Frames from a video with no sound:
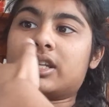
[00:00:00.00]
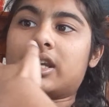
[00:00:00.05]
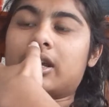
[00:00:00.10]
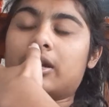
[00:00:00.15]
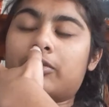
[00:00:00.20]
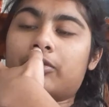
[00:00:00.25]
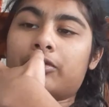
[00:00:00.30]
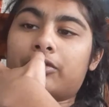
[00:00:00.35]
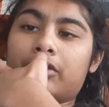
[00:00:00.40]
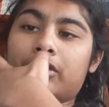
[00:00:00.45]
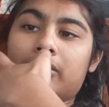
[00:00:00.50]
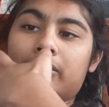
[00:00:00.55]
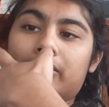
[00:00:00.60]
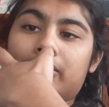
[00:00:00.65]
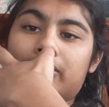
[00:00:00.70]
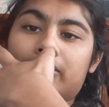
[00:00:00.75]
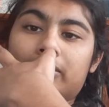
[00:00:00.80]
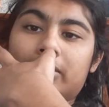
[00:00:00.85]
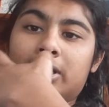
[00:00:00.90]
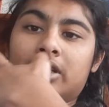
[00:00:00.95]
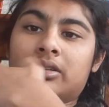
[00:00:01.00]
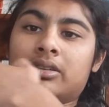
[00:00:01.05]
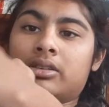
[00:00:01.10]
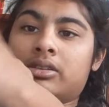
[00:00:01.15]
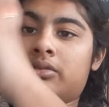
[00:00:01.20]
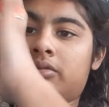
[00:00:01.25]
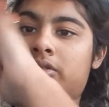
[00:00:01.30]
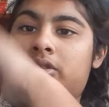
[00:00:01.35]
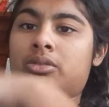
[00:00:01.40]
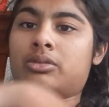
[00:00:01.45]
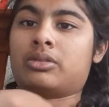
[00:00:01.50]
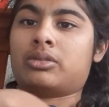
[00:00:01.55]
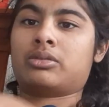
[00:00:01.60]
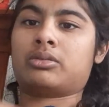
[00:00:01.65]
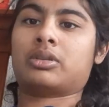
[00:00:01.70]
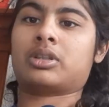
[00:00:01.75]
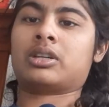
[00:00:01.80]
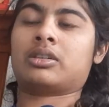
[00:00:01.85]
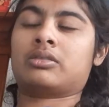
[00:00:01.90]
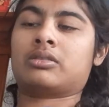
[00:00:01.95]
came from an interview or
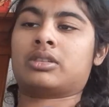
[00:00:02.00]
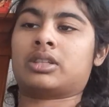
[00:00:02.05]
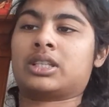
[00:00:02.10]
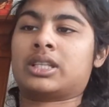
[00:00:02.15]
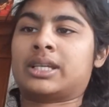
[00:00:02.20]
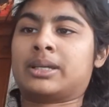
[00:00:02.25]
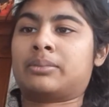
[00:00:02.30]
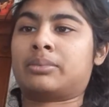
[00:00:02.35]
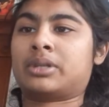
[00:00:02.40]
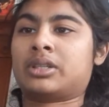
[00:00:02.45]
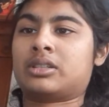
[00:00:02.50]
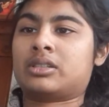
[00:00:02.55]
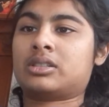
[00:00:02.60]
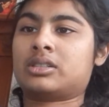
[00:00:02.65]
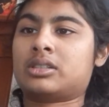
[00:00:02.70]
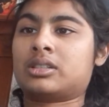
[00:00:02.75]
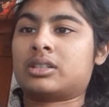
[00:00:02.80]
whatever." Like, that's